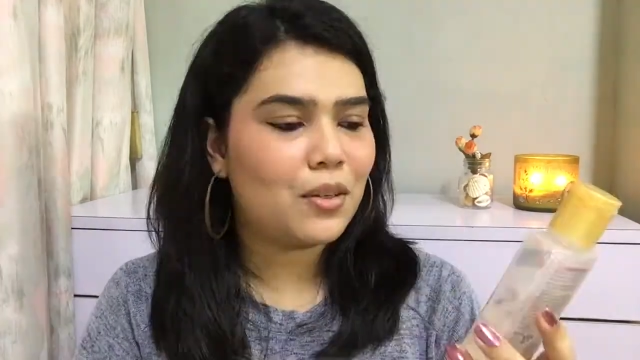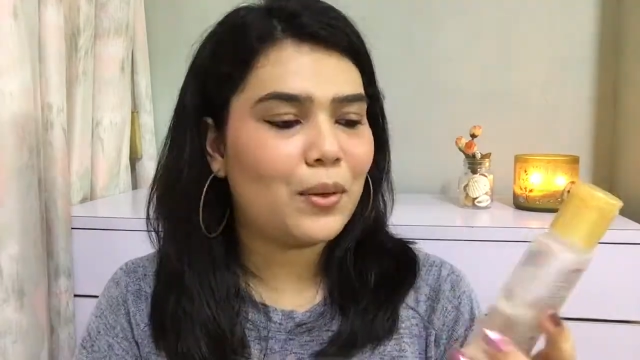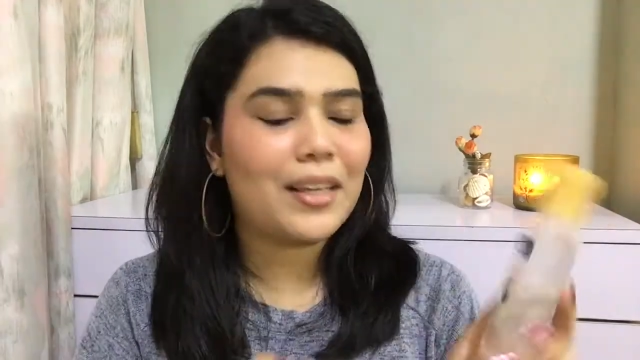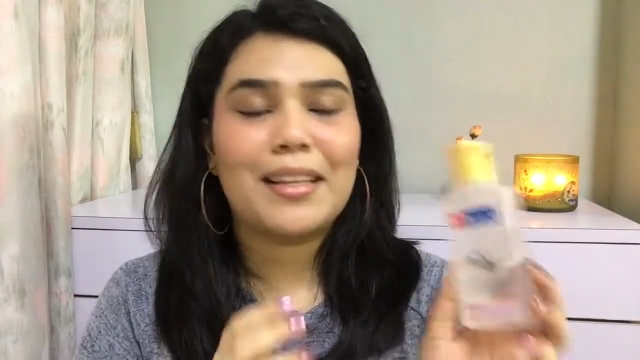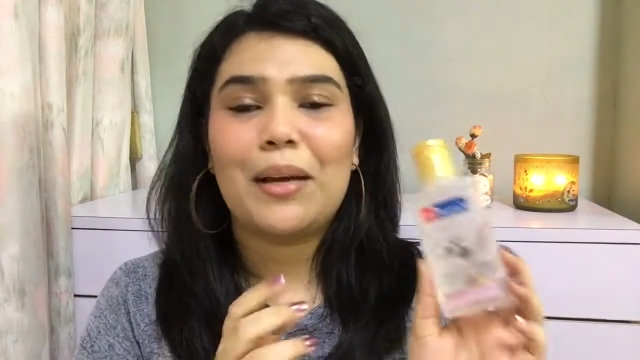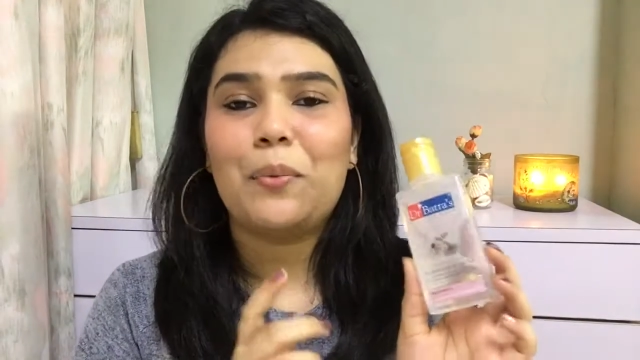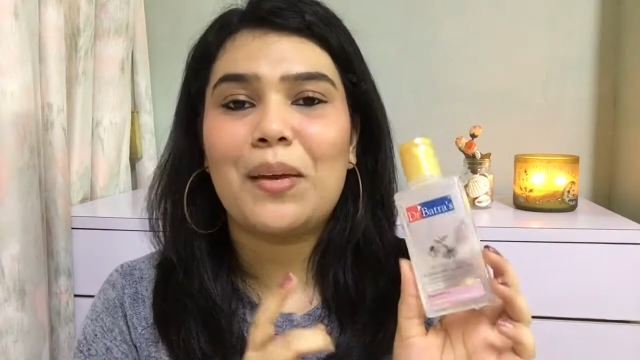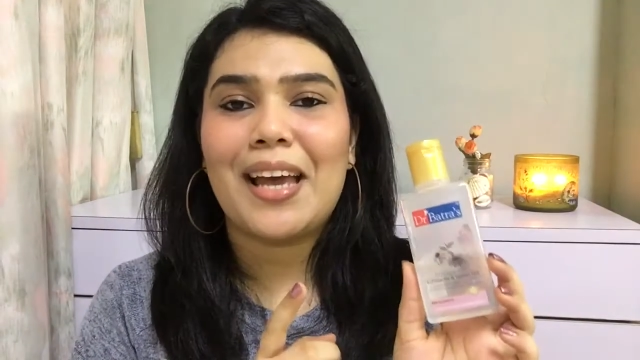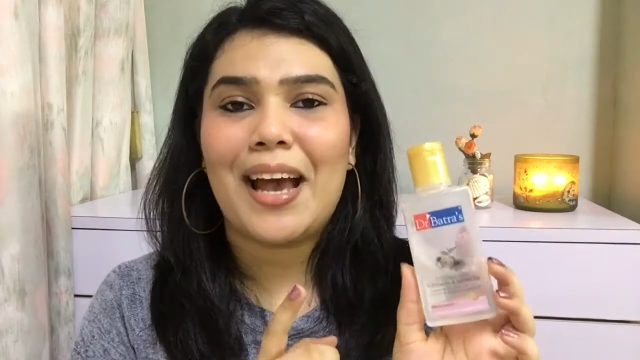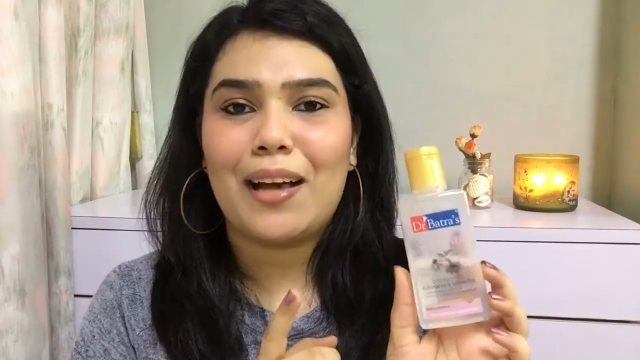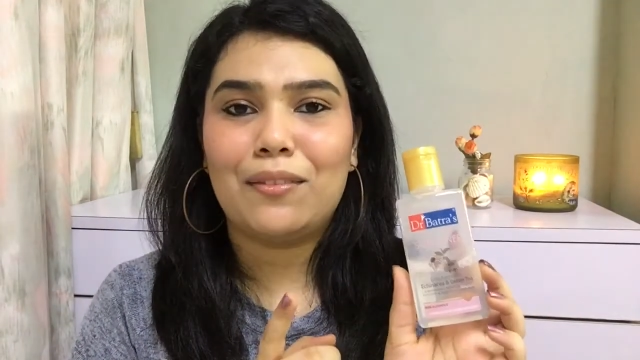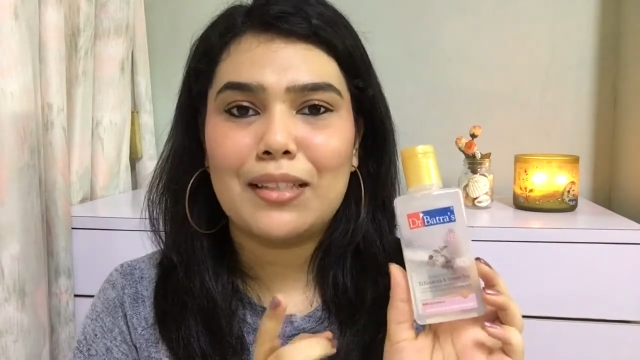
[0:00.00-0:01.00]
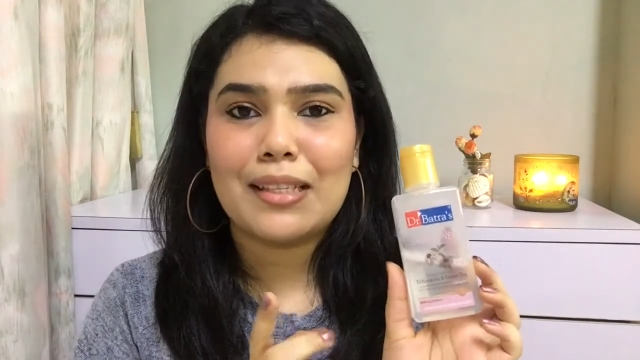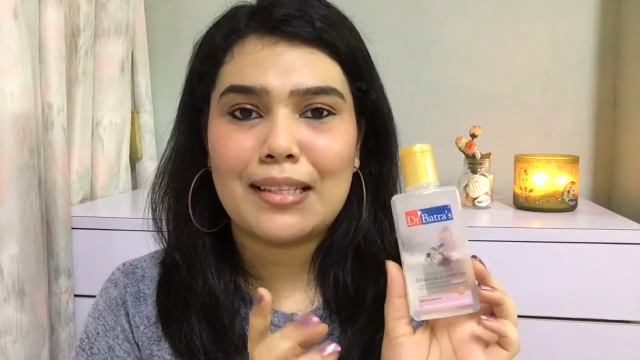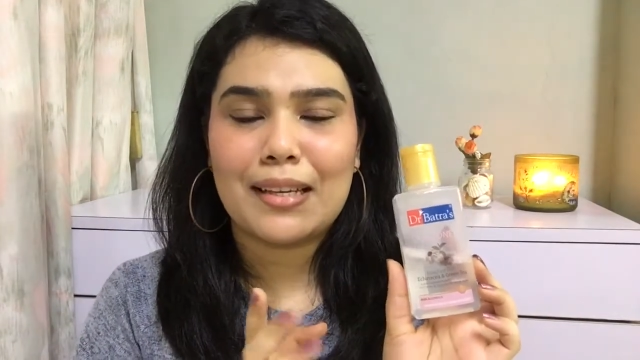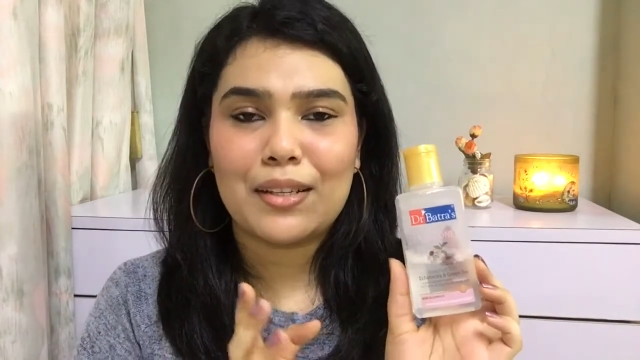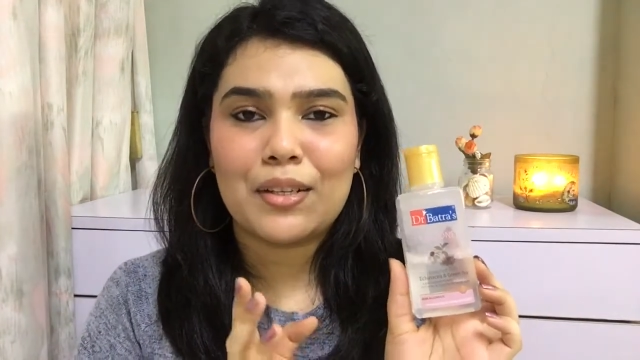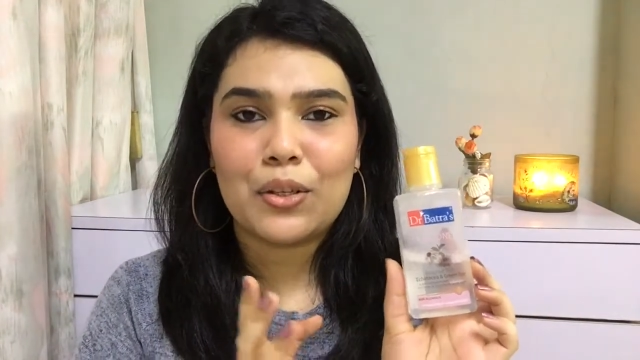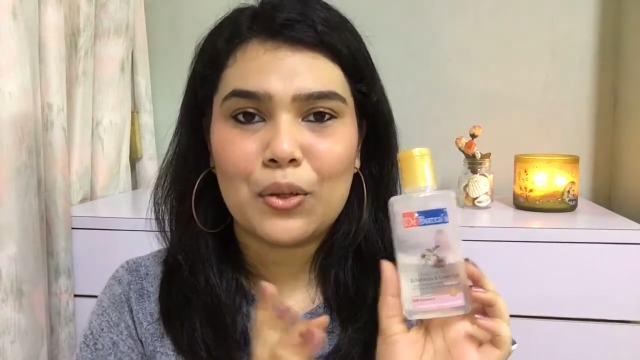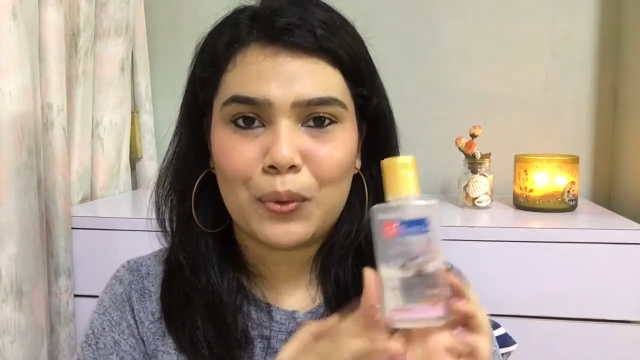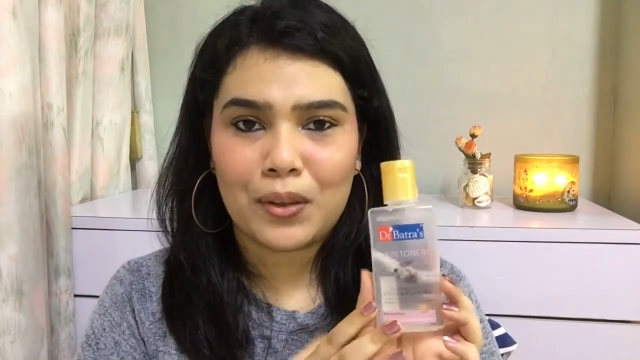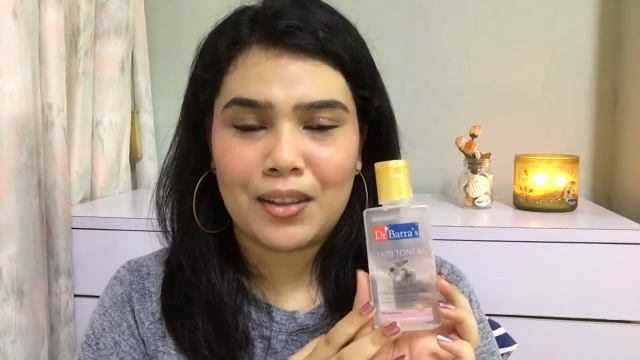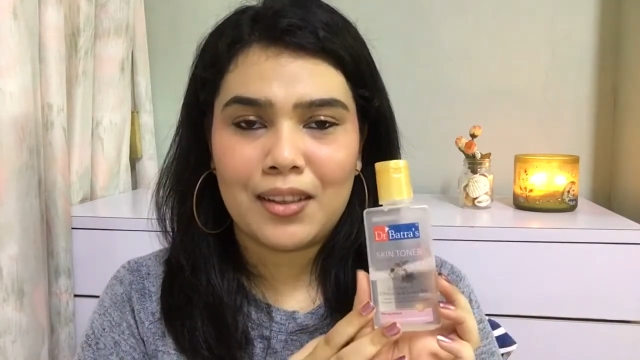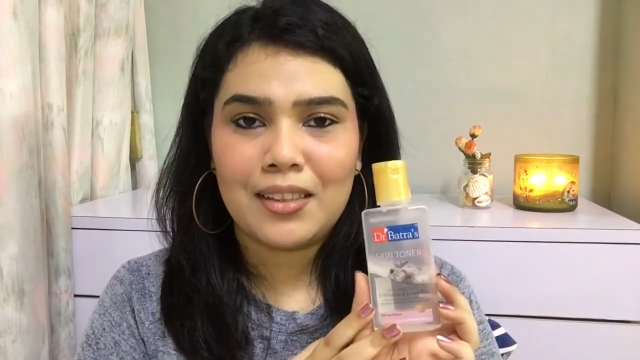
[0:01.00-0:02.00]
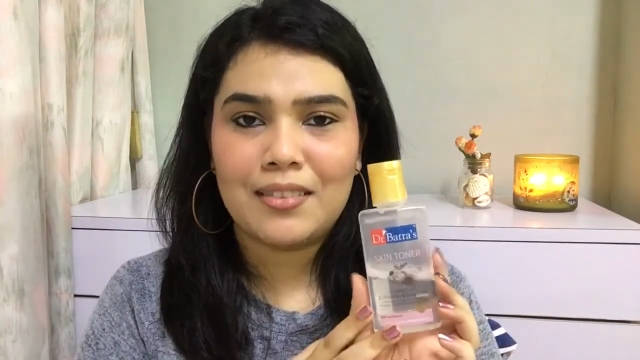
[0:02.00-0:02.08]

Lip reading: Okay, then we have the skin toner.